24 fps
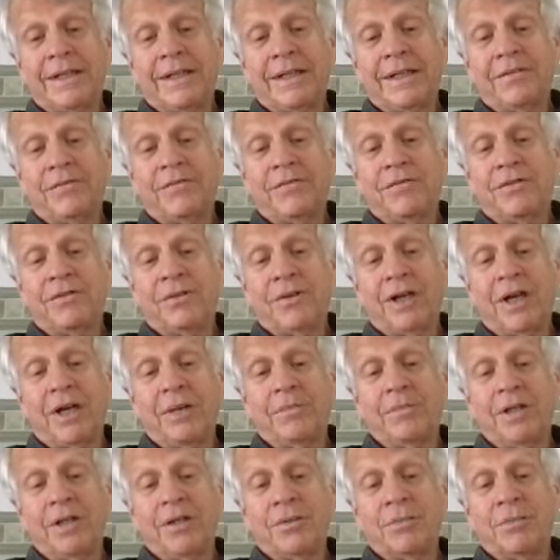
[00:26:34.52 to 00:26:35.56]
If you came
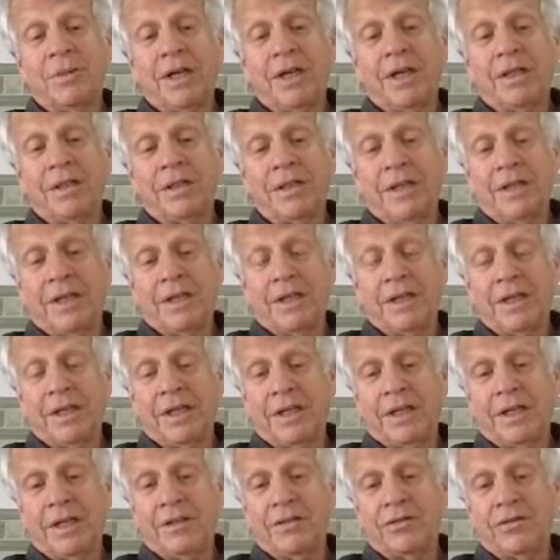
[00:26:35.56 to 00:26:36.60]
into my clinic and
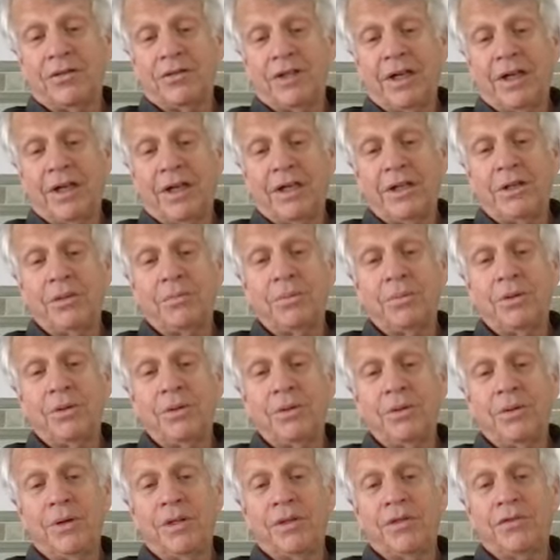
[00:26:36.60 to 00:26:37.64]
I could say, I could put
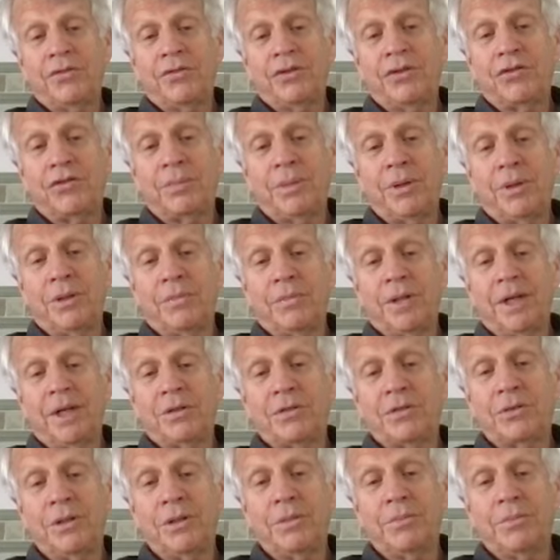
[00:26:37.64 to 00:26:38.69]
you on this experimental
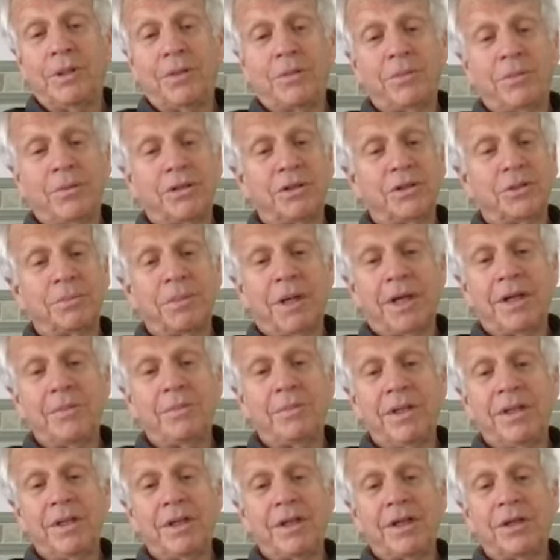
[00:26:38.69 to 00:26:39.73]
treatment, which might
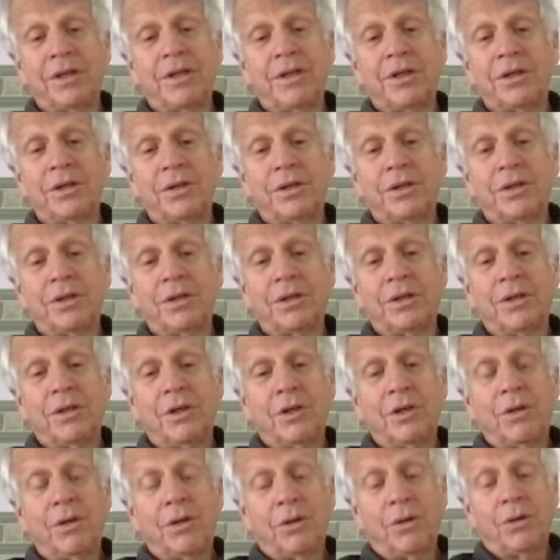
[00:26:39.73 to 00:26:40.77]
be the cure,
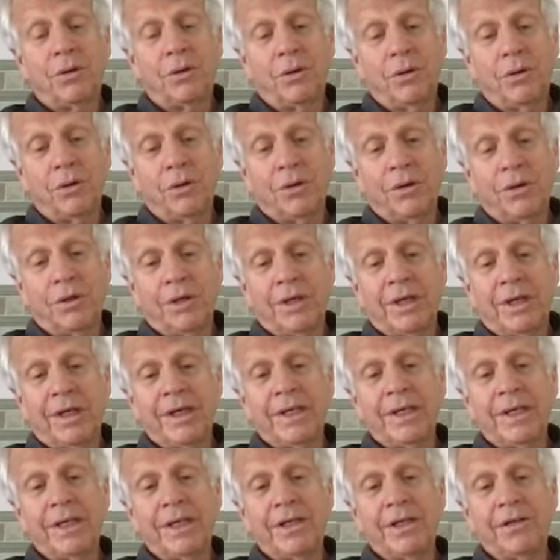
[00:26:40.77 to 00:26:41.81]
or I
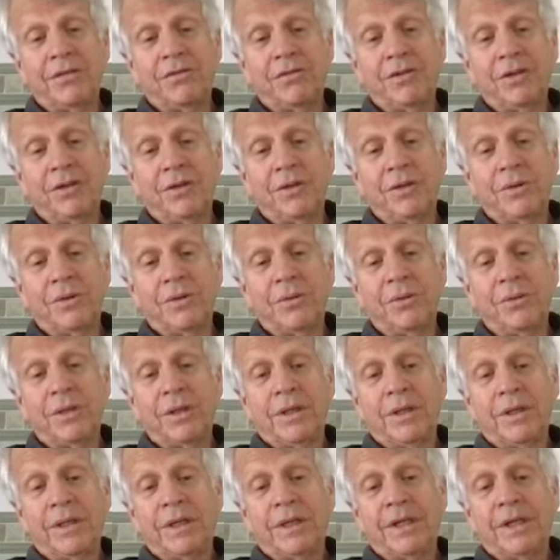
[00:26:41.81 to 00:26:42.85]
could give you
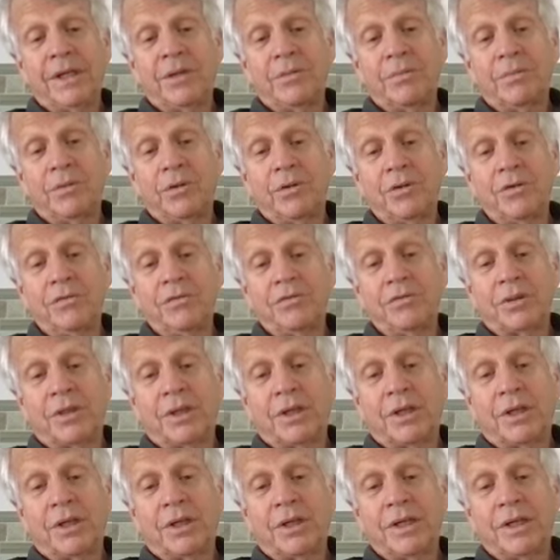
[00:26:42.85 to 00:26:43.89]
an approved
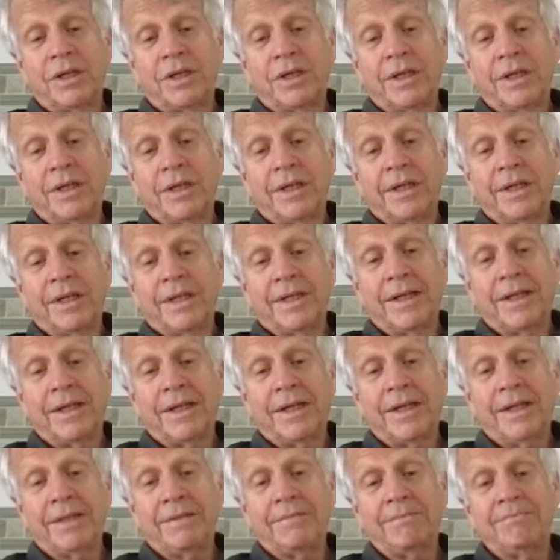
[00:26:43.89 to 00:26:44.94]
drug
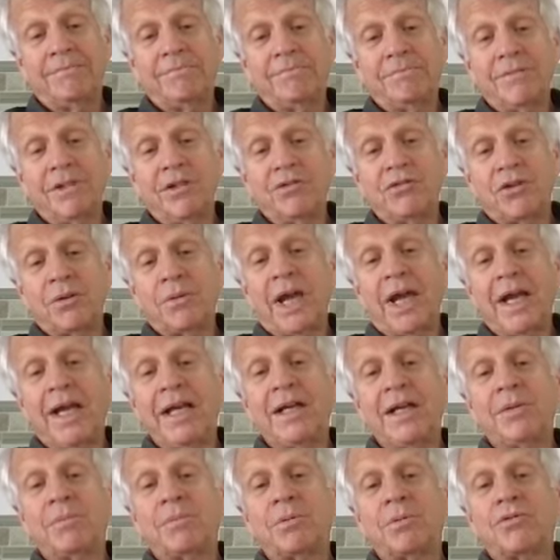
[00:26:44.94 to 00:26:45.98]
that is
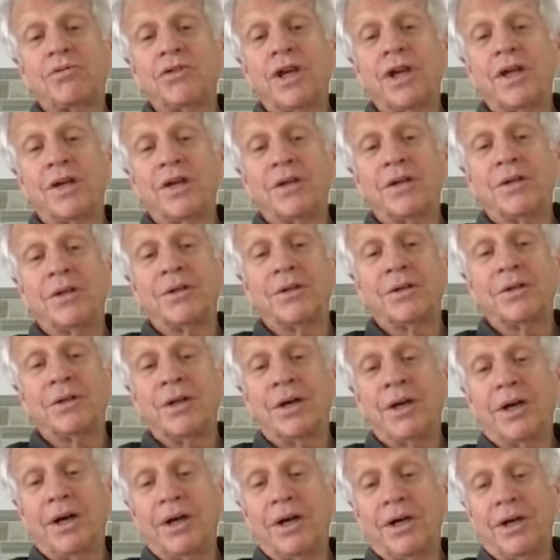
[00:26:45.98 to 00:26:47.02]
80%
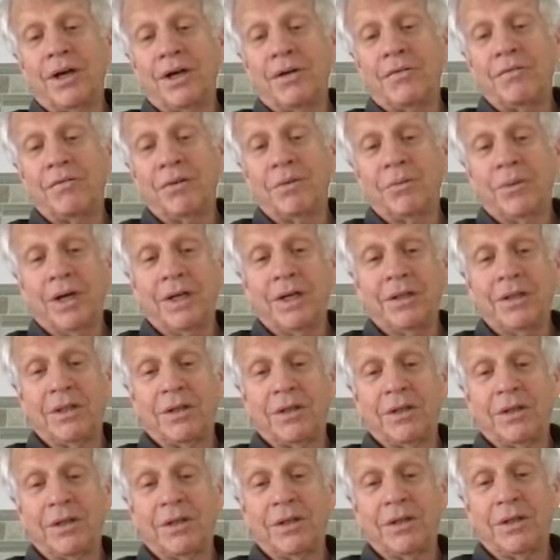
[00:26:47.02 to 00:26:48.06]
of the way to
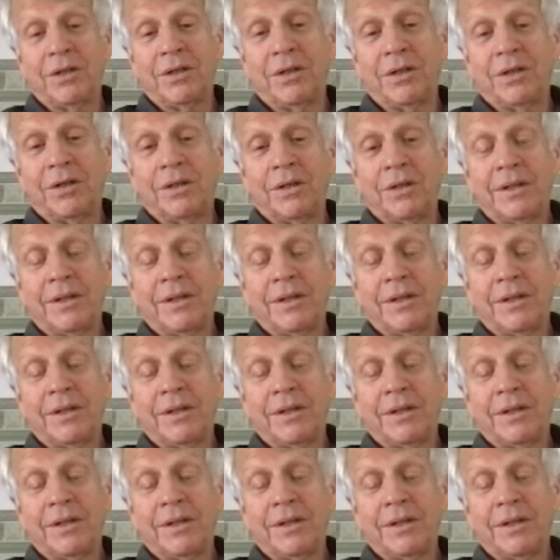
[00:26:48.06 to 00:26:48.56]
the cure.